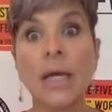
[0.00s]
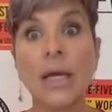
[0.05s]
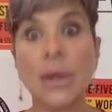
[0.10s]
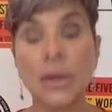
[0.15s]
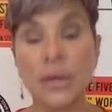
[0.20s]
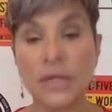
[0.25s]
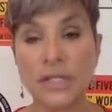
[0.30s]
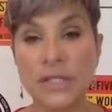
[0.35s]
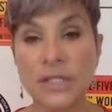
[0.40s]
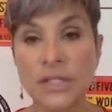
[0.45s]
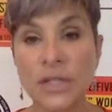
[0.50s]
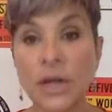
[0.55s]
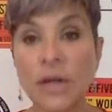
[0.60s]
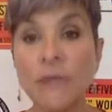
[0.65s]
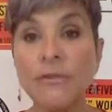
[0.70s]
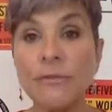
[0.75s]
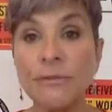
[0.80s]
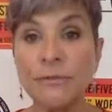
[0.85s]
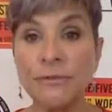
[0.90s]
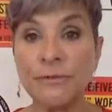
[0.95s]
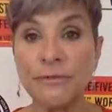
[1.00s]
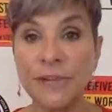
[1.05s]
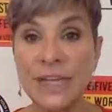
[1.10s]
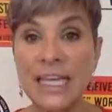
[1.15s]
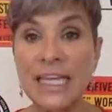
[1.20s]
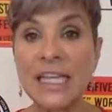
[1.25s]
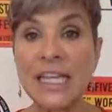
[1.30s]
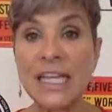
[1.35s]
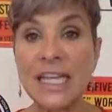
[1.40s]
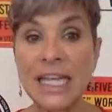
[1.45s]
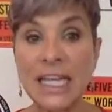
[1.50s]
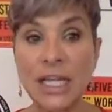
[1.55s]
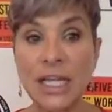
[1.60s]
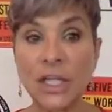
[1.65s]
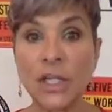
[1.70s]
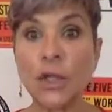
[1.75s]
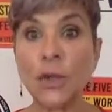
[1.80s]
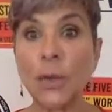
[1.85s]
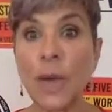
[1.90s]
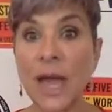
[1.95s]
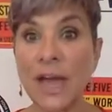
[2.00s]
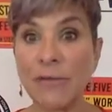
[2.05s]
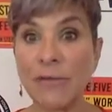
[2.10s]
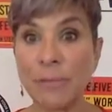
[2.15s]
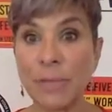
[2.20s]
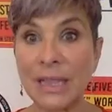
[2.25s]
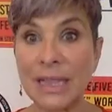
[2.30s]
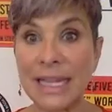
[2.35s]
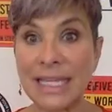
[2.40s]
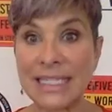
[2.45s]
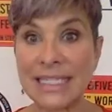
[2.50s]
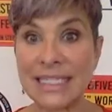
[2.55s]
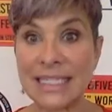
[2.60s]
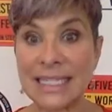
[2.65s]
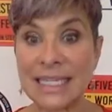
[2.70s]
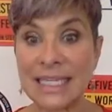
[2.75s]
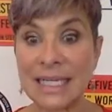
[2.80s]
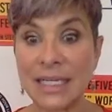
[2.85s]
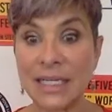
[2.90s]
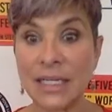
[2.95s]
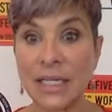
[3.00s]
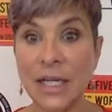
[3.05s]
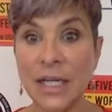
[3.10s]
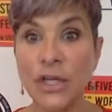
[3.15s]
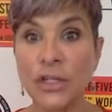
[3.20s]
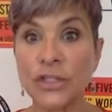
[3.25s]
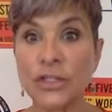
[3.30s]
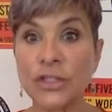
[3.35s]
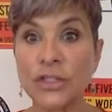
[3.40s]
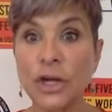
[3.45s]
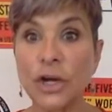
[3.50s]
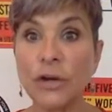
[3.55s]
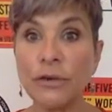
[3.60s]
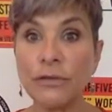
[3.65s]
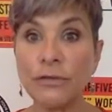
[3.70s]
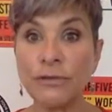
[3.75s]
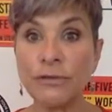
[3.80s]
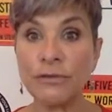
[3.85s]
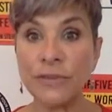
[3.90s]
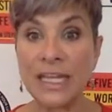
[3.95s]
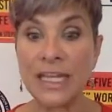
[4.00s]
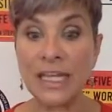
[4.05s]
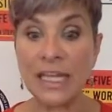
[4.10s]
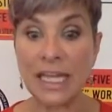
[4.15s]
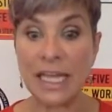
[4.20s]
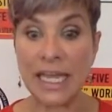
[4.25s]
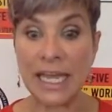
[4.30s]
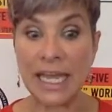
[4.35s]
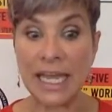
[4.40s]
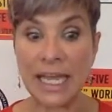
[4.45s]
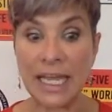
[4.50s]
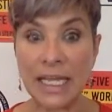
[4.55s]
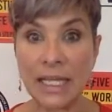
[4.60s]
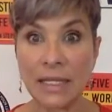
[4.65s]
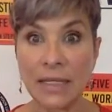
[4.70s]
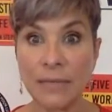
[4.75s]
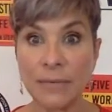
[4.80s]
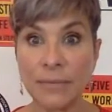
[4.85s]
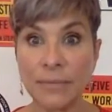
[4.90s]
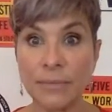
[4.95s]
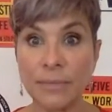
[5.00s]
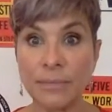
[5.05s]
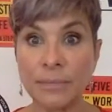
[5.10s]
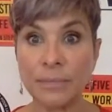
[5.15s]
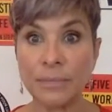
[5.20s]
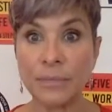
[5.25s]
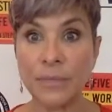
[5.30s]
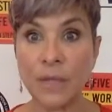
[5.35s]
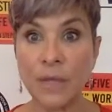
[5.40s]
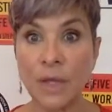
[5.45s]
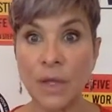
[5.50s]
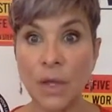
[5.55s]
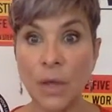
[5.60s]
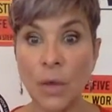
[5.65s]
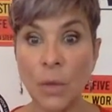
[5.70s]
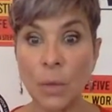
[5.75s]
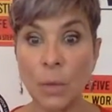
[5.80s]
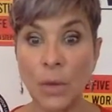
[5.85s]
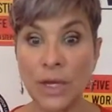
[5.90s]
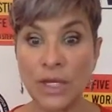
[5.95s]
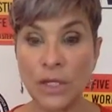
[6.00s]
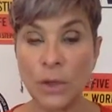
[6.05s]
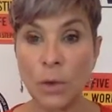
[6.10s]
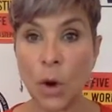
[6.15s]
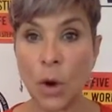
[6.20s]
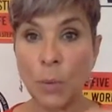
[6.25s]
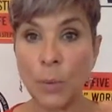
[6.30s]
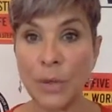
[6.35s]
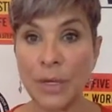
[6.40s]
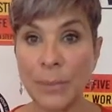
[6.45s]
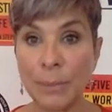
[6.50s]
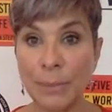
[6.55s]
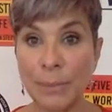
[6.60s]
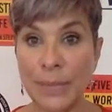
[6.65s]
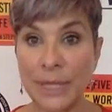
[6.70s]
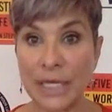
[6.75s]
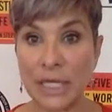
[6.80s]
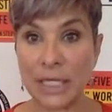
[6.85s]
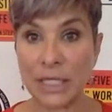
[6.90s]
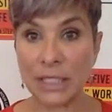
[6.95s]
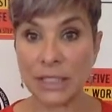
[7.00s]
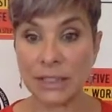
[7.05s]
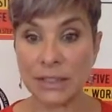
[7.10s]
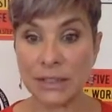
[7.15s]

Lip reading: start feeling you have plenty. Start feeling when you open a bill.